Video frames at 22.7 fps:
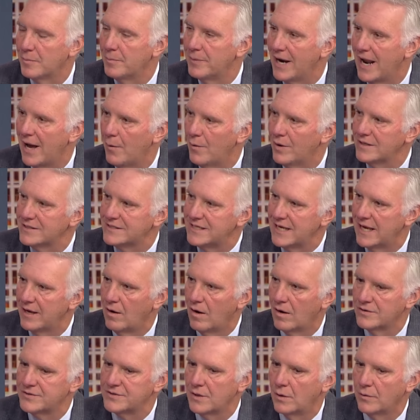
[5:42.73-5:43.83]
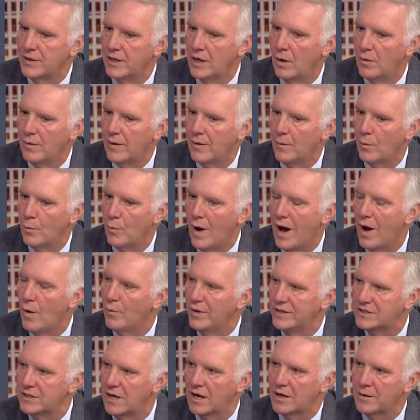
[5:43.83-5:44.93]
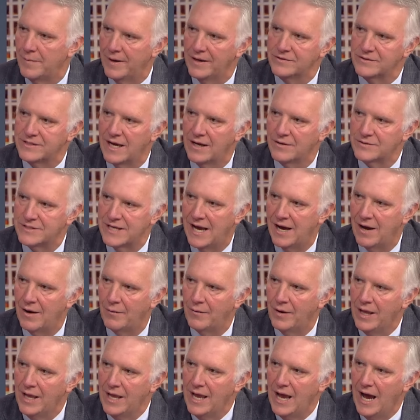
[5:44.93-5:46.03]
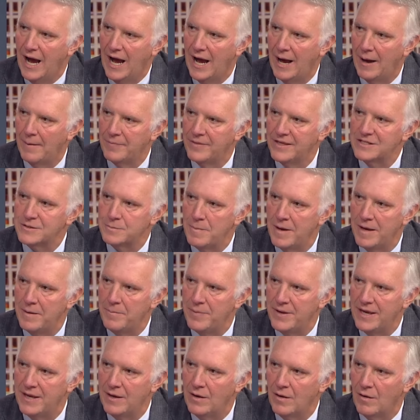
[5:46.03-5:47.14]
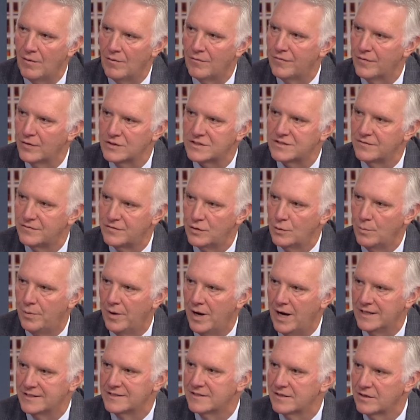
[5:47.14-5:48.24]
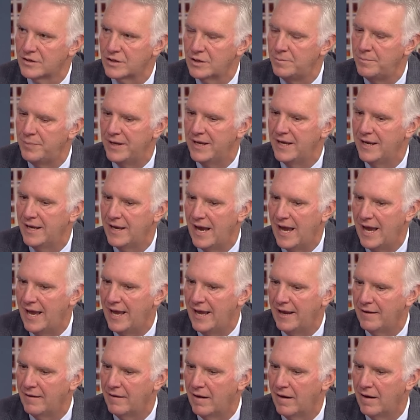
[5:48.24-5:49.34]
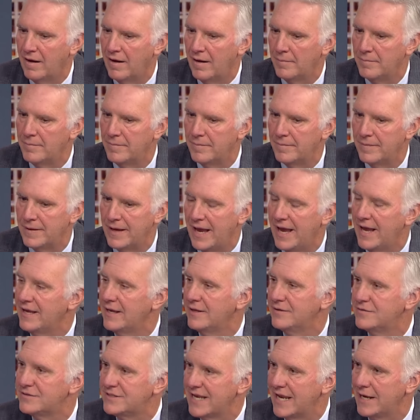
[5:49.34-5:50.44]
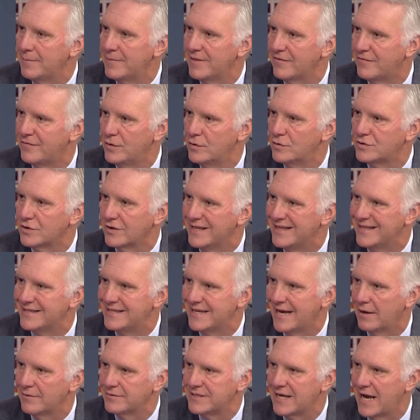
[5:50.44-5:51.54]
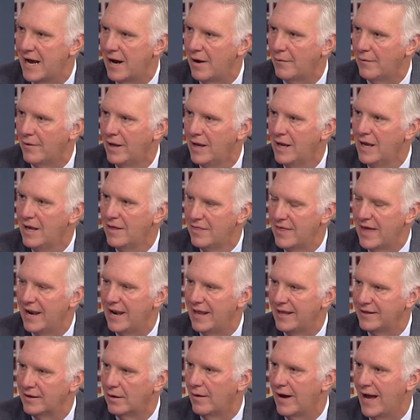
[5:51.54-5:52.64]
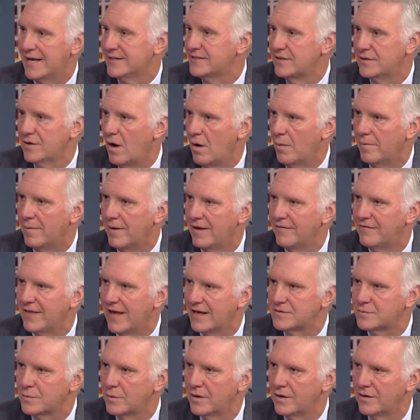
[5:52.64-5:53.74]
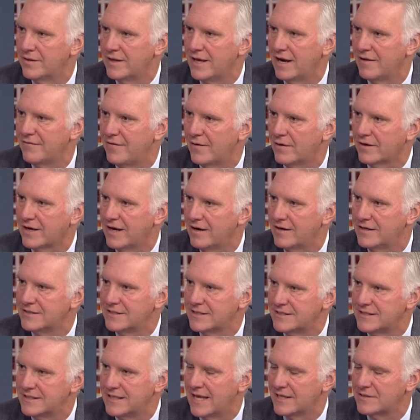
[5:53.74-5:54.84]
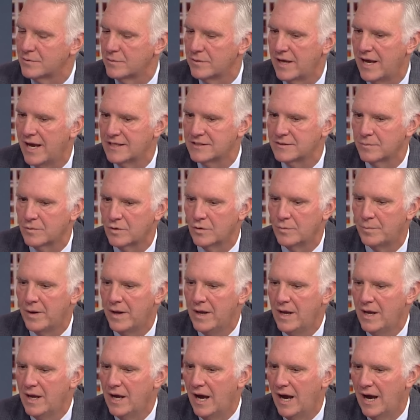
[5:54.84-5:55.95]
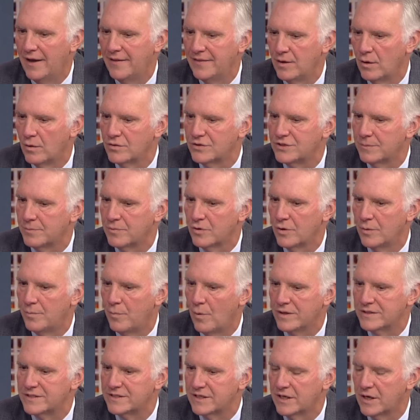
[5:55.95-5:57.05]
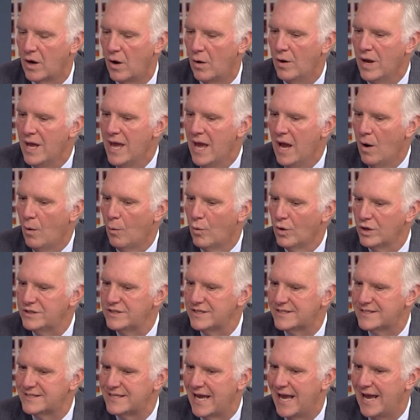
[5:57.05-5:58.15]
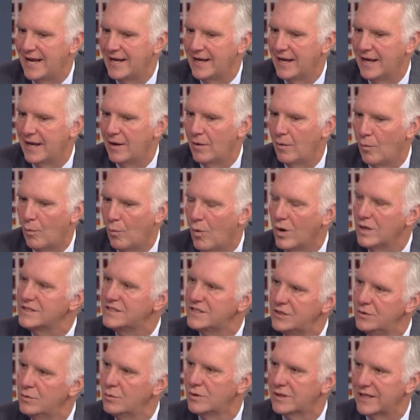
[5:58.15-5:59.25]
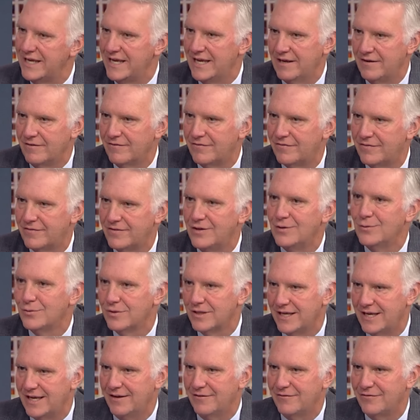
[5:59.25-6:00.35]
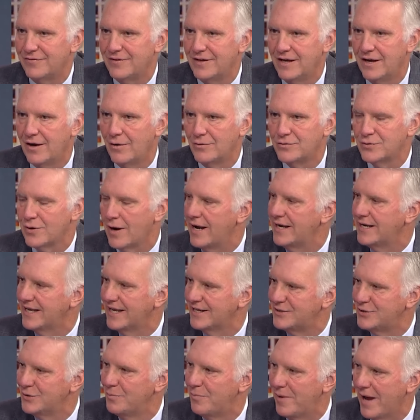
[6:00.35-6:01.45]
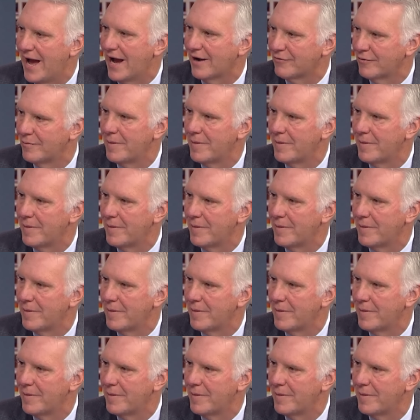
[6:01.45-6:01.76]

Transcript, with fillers: But I okay. want to say also, you know, while we talk about downtown, um, this may be first of two pots. There could be a uh, a stadium in the future in the downtown that you know has a dome. If that's where the NFL carries us and that's where the Haslam Group uh, and the ownership group wants to go, we're just saying once you leave, you leave. You know, trying to get you back.